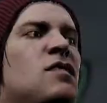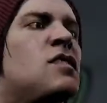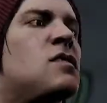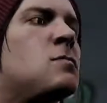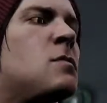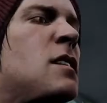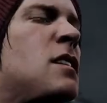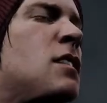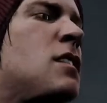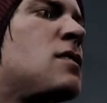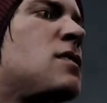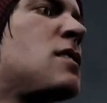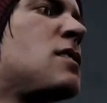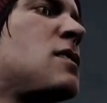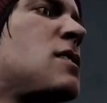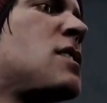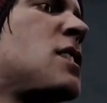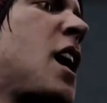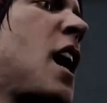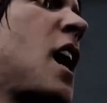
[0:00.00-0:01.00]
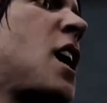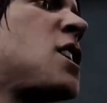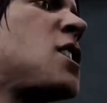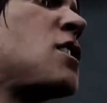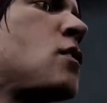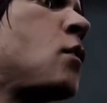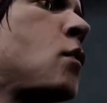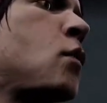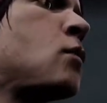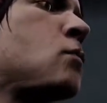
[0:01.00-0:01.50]
Just because it's not
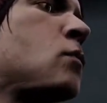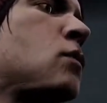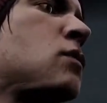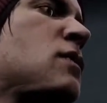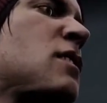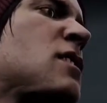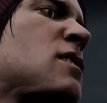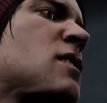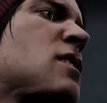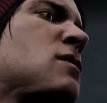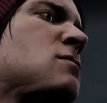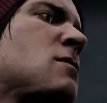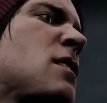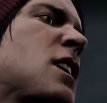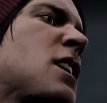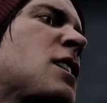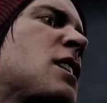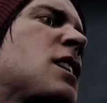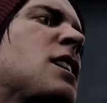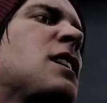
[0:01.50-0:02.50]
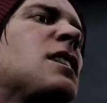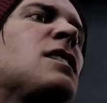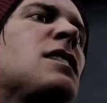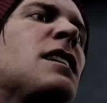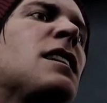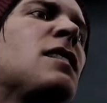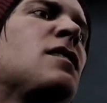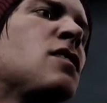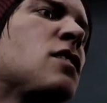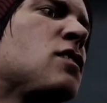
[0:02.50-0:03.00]
normal doesn't mean that it
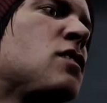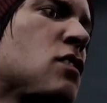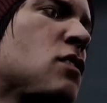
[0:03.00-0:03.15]
needs a